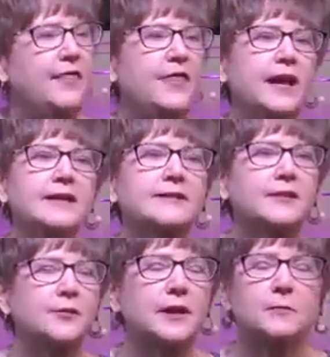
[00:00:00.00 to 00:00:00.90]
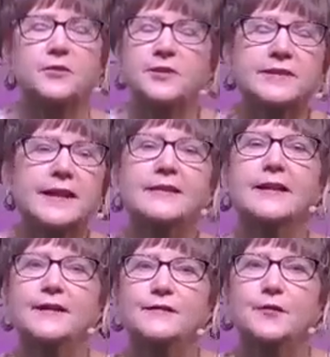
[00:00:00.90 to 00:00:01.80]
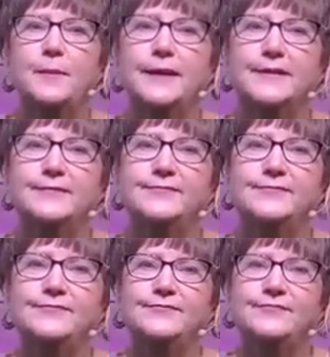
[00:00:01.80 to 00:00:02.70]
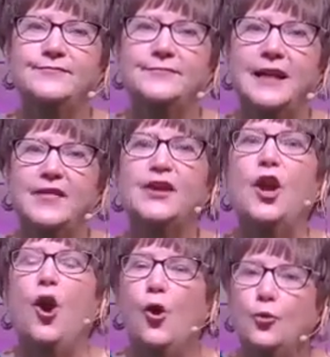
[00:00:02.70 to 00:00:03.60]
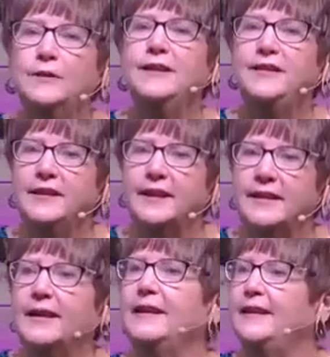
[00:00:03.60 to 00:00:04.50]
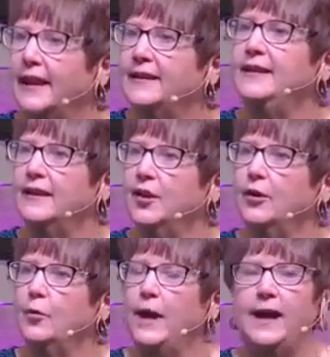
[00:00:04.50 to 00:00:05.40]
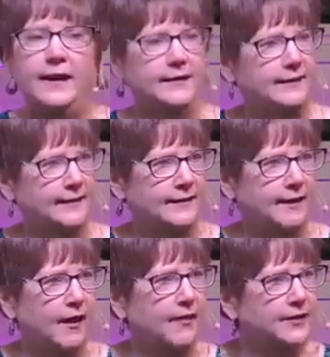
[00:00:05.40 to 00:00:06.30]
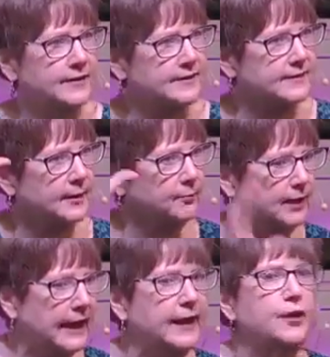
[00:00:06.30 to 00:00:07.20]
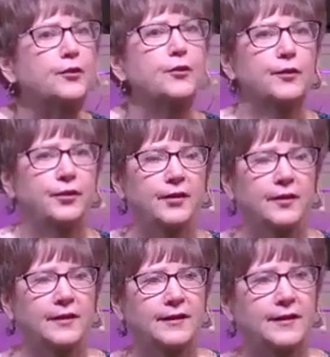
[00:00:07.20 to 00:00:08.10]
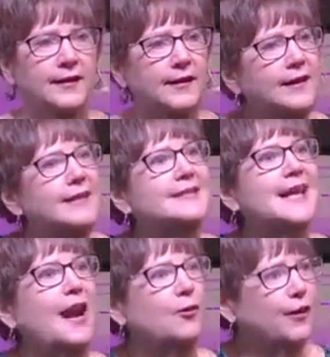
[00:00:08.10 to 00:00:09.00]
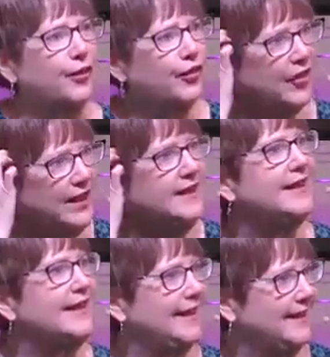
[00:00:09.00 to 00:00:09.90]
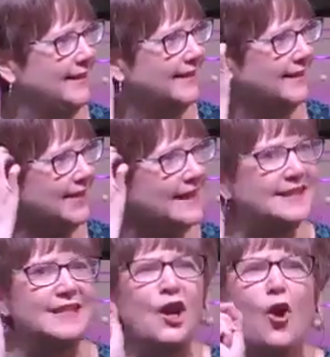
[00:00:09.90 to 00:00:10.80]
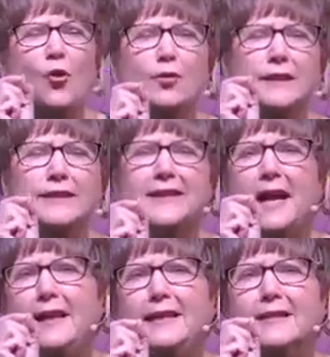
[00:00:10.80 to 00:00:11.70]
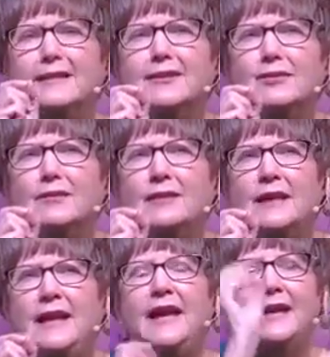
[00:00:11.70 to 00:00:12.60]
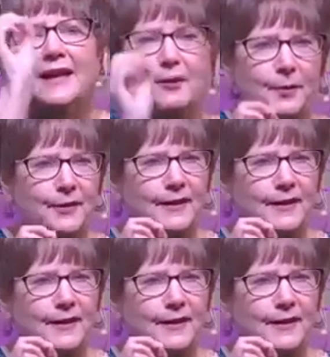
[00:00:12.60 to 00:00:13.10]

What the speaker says: That is incredible. Just take that in for a minute. The only thing getting in our way on this planet Earth is our thinking. That's the only tiny little hiccup